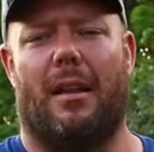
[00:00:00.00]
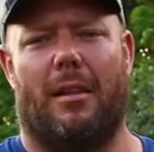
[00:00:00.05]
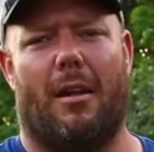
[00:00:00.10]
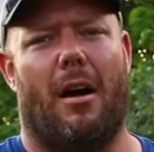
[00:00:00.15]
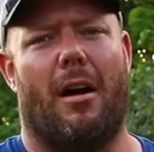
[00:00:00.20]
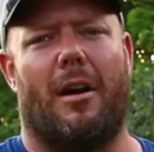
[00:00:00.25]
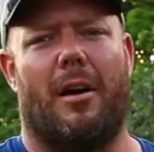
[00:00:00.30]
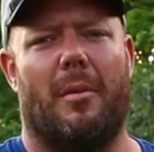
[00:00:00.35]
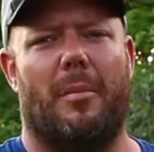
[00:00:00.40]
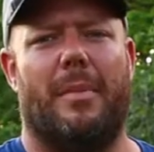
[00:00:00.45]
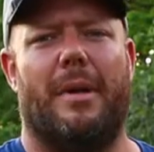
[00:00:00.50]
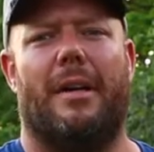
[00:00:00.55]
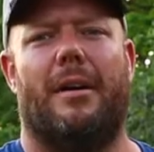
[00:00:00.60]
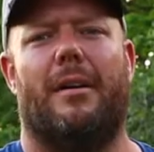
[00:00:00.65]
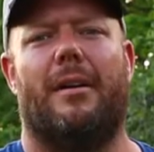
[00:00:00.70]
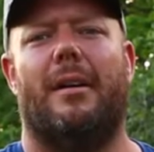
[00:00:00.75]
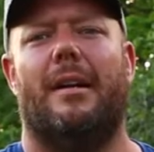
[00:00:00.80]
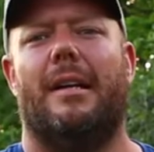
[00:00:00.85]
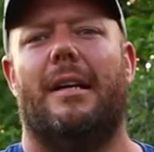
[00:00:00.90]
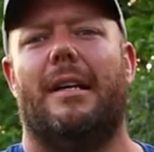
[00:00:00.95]
a lager
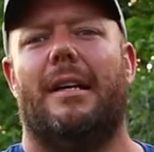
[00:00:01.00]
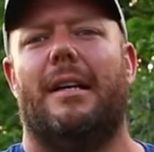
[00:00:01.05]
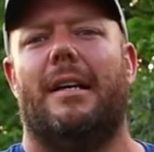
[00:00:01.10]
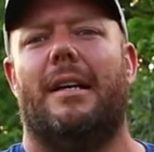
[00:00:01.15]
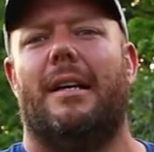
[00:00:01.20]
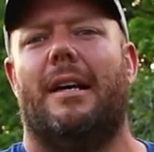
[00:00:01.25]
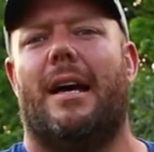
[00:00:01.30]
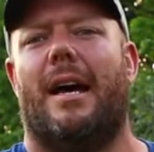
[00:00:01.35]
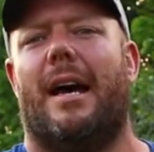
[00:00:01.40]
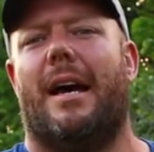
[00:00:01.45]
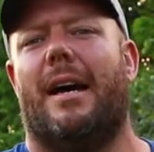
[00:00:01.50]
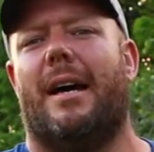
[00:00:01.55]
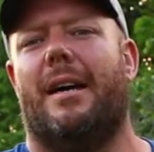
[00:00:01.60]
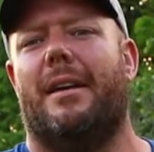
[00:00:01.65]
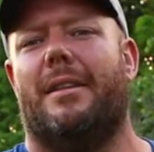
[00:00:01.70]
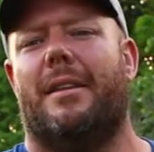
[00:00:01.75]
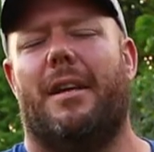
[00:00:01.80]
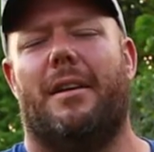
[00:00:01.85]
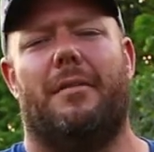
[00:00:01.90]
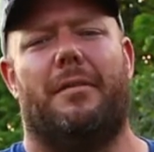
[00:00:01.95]
beer
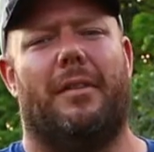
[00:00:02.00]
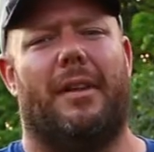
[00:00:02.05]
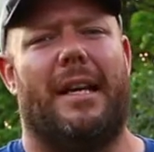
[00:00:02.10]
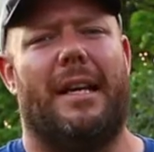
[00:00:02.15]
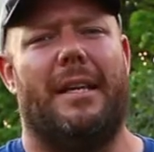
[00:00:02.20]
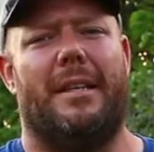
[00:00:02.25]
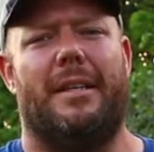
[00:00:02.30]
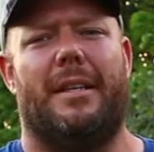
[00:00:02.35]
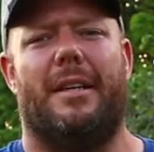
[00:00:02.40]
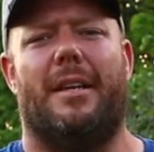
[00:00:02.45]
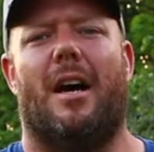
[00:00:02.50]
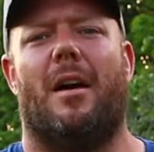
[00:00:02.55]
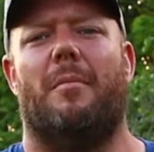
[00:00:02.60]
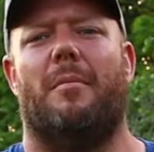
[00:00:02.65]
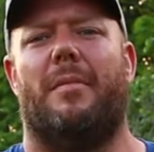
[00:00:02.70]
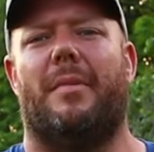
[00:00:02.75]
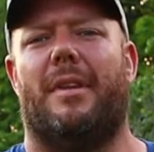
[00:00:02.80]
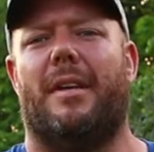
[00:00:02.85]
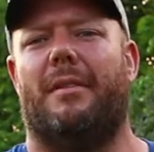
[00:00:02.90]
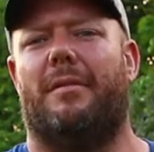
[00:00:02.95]
and they've lightened it up.
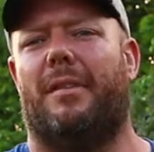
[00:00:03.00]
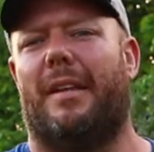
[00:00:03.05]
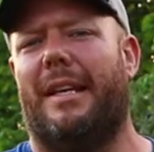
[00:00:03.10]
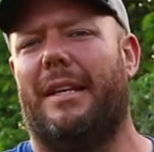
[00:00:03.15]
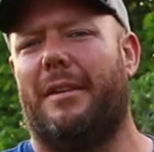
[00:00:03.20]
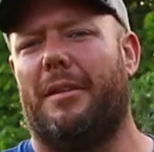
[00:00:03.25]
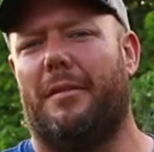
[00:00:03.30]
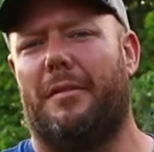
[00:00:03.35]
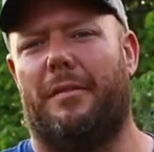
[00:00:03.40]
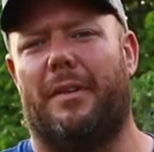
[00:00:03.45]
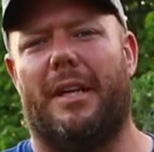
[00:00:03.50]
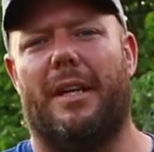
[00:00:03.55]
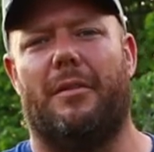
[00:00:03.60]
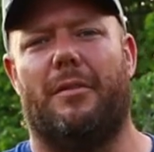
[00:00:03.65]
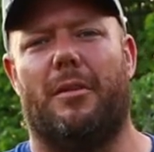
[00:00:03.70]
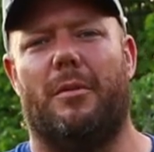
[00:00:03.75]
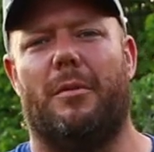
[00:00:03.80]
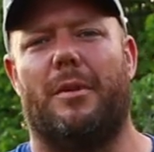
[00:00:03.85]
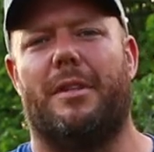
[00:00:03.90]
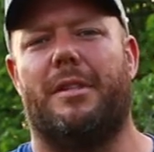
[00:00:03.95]
They've lightened the
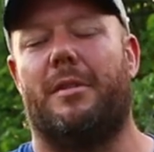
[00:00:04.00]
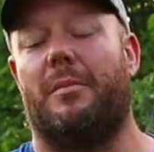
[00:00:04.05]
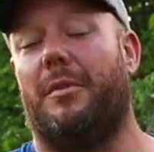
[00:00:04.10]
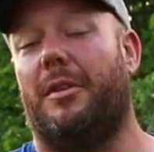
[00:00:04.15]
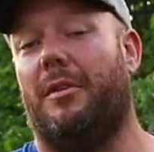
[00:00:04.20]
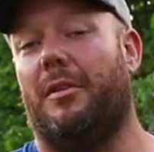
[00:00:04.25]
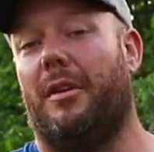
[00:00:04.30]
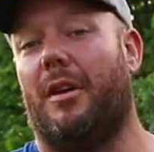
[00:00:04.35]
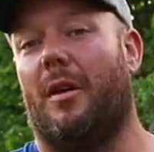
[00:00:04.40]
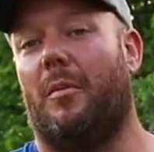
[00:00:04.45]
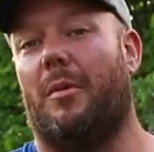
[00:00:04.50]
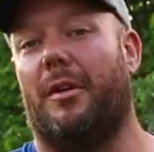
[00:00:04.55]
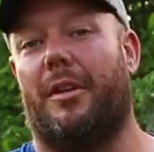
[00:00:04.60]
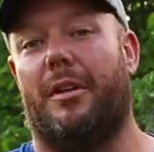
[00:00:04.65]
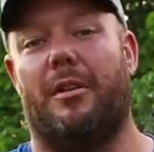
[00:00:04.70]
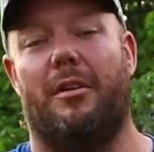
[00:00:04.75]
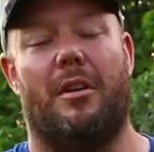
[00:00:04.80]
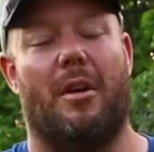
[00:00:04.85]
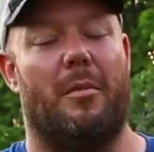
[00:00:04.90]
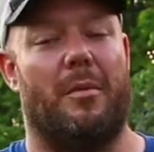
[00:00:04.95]
flavor with some cucumber.
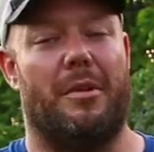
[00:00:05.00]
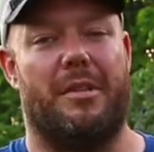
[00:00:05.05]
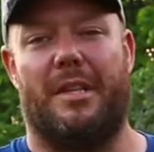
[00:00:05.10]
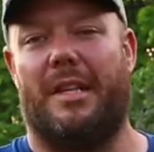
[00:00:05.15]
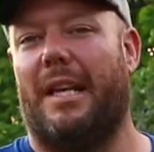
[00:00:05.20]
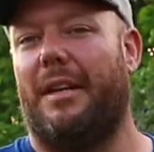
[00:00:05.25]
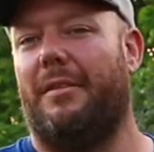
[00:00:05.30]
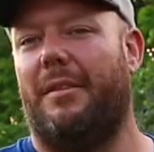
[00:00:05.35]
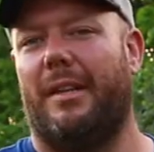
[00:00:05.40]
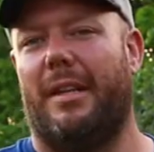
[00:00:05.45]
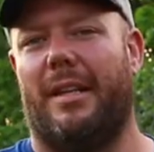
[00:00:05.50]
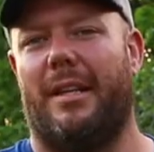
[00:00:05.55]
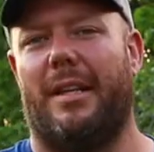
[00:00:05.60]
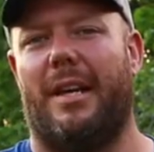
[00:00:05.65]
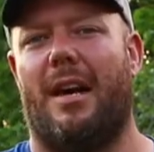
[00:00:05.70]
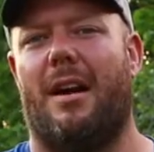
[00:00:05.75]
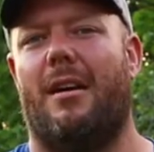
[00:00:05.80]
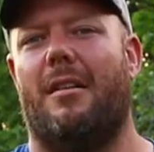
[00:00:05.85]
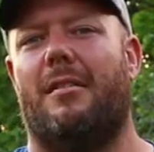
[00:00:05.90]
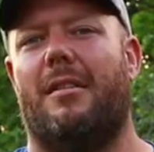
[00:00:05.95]
Cucumber's in everything
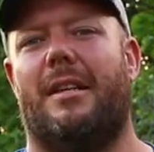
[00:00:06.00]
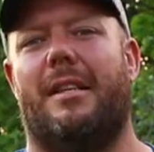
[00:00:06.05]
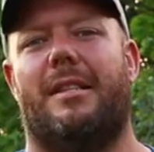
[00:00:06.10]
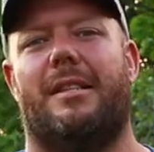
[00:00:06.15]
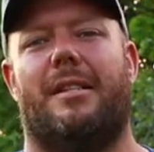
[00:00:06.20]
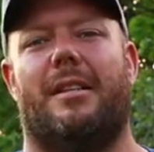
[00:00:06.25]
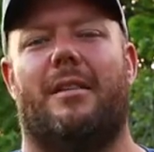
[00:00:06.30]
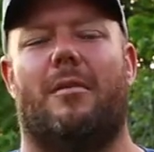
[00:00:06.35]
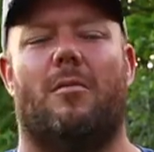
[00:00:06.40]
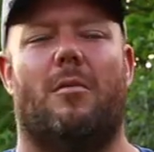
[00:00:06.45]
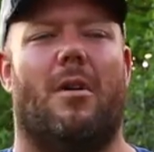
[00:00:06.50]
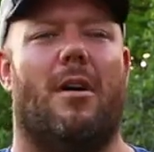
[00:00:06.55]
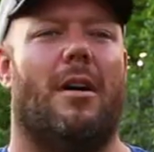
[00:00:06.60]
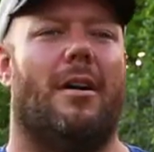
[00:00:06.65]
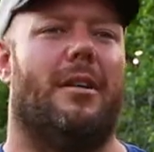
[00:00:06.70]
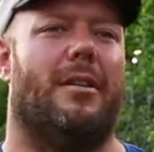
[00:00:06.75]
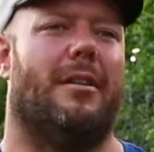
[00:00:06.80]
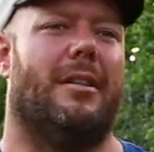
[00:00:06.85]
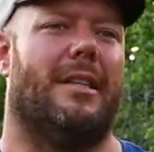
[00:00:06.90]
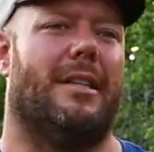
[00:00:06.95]
now. It's in
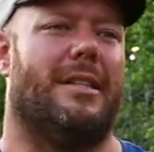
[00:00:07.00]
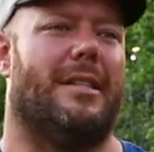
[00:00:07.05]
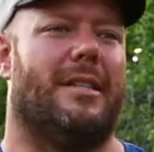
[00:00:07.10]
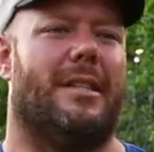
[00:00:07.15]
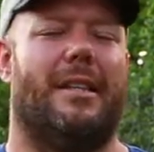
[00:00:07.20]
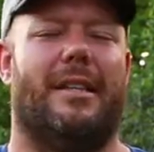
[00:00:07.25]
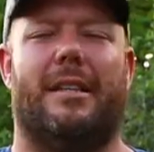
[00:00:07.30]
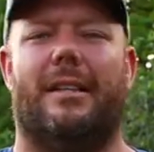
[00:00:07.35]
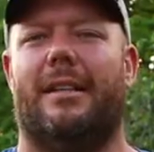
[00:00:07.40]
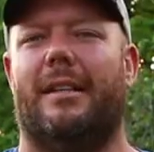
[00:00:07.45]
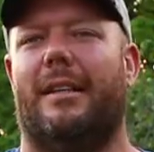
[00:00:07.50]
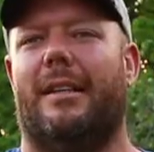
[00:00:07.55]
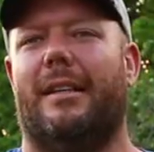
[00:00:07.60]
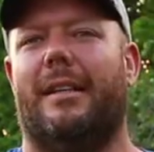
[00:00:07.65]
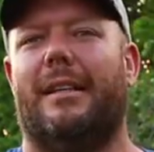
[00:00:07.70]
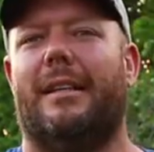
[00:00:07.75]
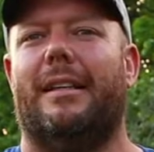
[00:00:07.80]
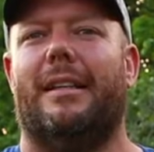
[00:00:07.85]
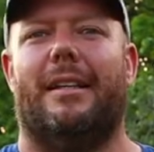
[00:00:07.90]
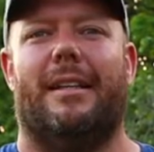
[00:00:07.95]
water, it's
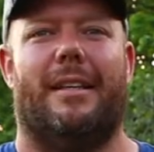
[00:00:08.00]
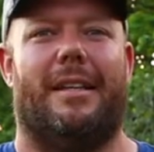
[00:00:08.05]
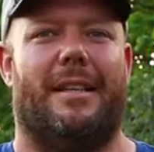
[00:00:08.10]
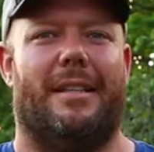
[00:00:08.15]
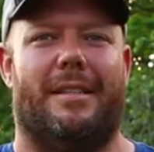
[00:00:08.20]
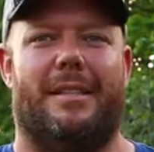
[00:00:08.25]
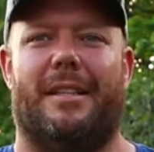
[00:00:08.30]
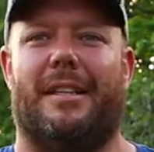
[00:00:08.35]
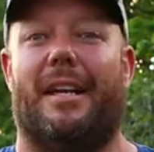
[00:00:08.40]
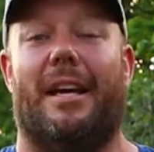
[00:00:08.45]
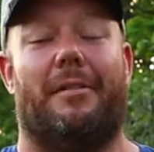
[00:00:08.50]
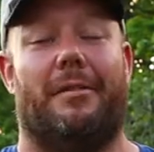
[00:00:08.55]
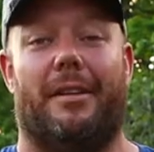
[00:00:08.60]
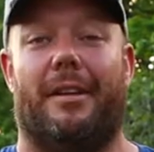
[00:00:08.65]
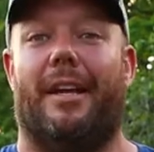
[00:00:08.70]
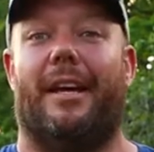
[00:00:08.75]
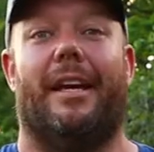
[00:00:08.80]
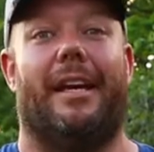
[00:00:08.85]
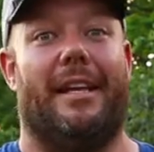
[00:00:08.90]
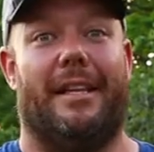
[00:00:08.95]
in It's in
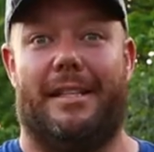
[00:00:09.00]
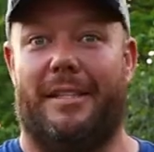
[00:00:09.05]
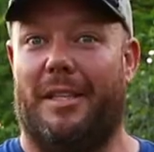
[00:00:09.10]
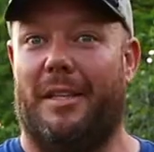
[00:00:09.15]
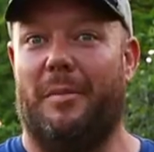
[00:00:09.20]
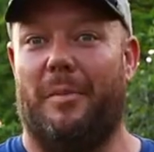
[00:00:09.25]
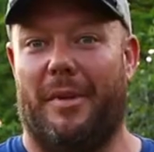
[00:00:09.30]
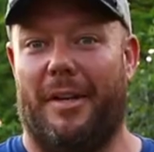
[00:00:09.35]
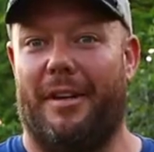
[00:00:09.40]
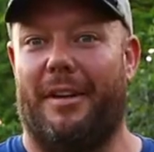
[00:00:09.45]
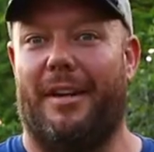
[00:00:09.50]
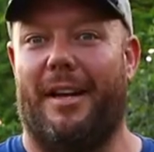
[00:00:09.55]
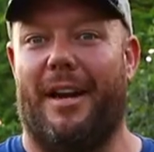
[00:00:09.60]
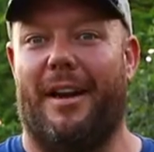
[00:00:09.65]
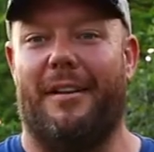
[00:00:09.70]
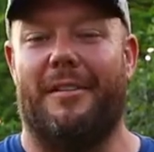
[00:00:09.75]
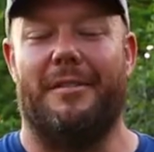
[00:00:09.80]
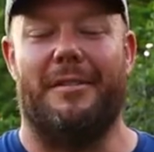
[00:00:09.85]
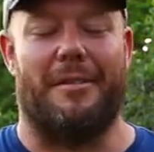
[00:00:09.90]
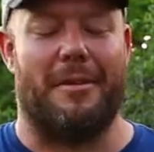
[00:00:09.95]
everything. It's in beer
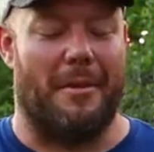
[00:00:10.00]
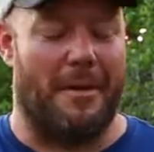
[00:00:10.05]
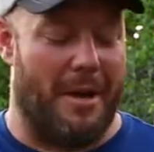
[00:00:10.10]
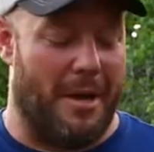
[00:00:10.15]
now. So